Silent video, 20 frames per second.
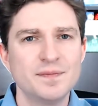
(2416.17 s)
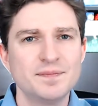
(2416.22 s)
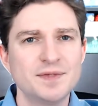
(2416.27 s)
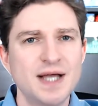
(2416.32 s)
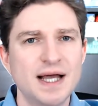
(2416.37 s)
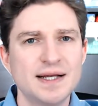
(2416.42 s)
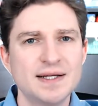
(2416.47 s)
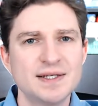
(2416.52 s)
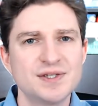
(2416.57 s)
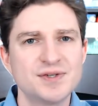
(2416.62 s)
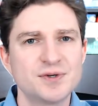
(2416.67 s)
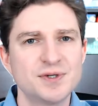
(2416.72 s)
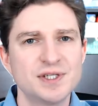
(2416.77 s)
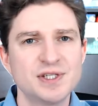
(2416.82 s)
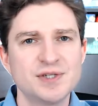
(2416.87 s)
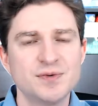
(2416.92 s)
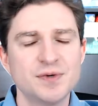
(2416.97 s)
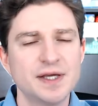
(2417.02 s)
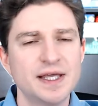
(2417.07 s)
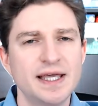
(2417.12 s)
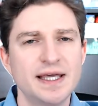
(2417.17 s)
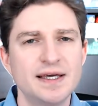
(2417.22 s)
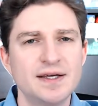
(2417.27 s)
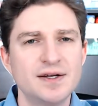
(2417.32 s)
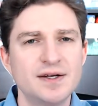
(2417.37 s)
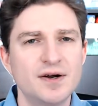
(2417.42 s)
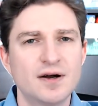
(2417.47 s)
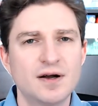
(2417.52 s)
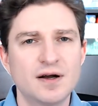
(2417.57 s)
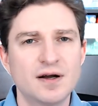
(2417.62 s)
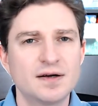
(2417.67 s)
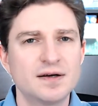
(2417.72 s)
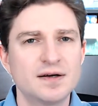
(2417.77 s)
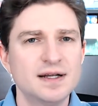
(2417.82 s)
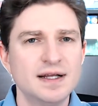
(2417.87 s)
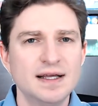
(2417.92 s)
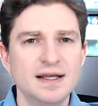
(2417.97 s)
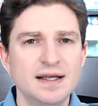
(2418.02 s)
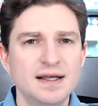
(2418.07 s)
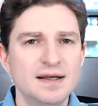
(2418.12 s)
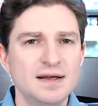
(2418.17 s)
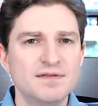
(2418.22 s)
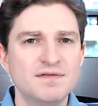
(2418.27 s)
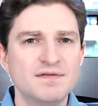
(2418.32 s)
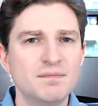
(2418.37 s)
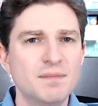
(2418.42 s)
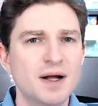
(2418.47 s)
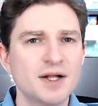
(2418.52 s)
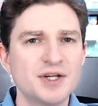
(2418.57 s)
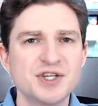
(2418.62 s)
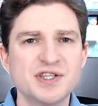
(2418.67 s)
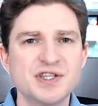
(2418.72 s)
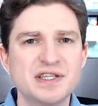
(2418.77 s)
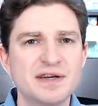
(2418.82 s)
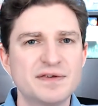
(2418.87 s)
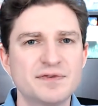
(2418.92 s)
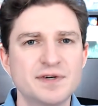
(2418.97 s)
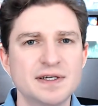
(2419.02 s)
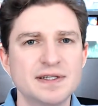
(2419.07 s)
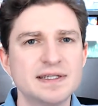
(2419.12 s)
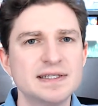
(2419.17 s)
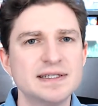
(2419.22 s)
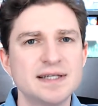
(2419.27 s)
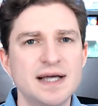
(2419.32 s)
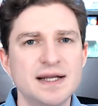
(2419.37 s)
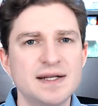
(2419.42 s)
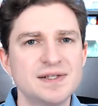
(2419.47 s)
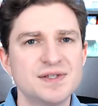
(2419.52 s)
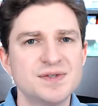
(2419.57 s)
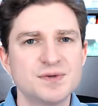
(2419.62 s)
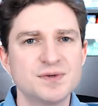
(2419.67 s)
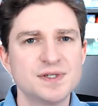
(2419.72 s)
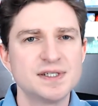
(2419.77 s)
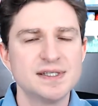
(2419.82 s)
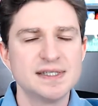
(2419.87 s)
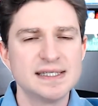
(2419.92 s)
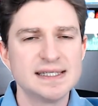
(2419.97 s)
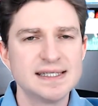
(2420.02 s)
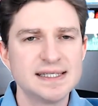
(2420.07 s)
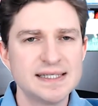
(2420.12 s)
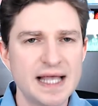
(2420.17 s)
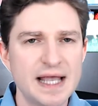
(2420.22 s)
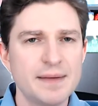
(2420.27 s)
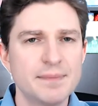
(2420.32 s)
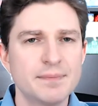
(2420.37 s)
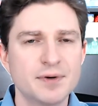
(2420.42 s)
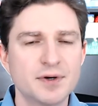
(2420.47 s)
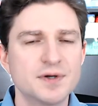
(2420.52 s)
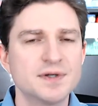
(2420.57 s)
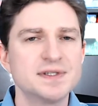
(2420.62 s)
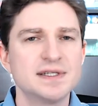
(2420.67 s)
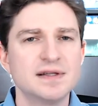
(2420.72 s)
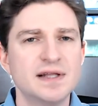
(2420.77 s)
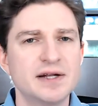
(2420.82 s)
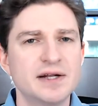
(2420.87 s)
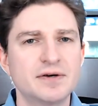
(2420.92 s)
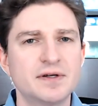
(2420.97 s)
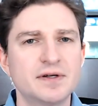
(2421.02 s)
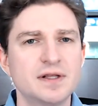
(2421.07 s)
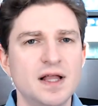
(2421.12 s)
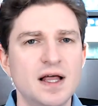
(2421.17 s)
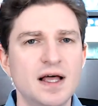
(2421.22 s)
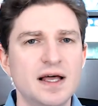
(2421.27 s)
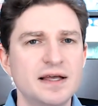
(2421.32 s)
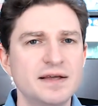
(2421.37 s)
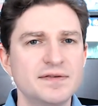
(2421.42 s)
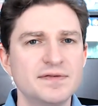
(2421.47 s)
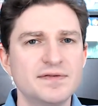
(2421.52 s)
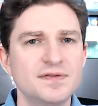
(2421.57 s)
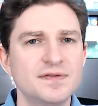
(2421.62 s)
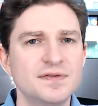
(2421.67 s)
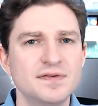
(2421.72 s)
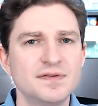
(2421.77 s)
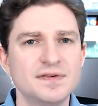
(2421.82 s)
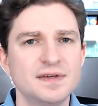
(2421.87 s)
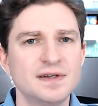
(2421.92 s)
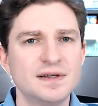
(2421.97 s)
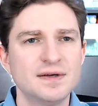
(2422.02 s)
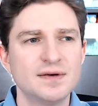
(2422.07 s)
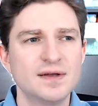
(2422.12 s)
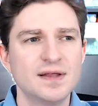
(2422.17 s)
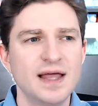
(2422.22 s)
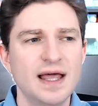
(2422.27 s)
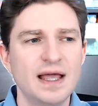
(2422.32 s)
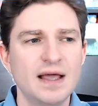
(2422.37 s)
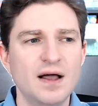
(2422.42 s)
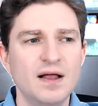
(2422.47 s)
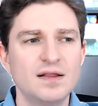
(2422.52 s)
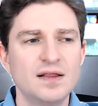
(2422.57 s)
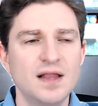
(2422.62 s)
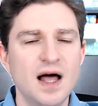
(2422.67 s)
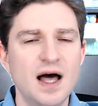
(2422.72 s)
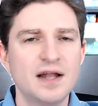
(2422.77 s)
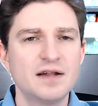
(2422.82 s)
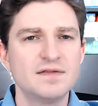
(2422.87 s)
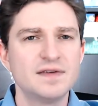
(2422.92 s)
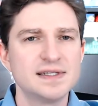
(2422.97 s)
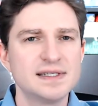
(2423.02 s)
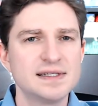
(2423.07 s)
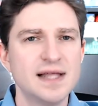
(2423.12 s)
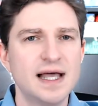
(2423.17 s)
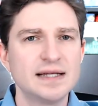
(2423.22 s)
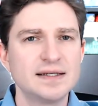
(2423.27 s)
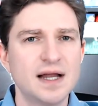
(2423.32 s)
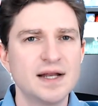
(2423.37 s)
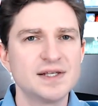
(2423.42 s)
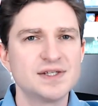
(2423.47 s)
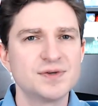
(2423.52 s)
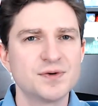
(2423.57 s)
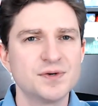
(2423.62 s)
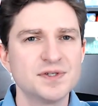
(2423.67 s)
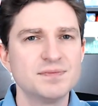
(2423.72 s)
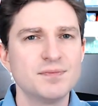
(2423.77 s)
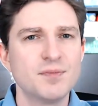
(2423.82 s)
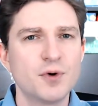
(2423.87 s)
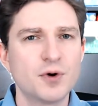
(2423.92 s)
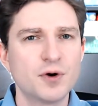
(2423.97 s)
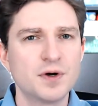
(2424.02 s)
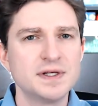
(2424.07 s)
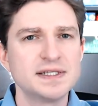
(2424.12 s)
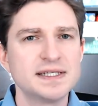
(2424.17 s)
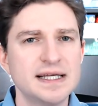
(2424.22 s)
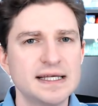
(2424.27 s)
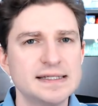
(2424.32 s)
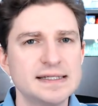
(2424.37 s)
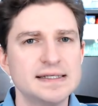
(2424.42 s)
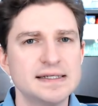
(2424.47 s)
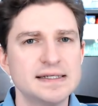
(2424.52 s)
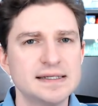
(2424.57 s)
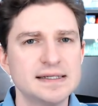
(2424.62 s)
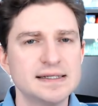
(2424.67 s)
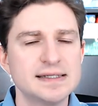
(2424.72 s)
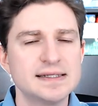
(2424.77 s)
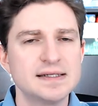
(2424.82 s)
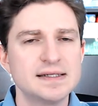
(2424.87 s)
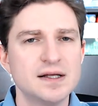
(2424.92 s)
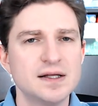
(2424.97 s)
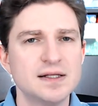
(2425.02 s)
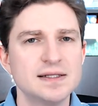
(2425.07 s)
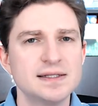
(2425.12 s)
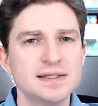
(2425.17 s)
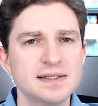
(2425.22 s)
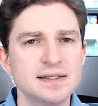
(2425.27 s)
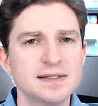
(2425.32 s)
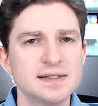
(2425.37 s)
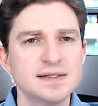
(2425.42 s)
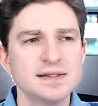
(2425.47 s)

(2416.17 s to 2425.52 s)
Dinosaurs to a kid are much different than dinosaurs to the same person later in life. Like, a lot of us see dinosaurs more as kids than as adults.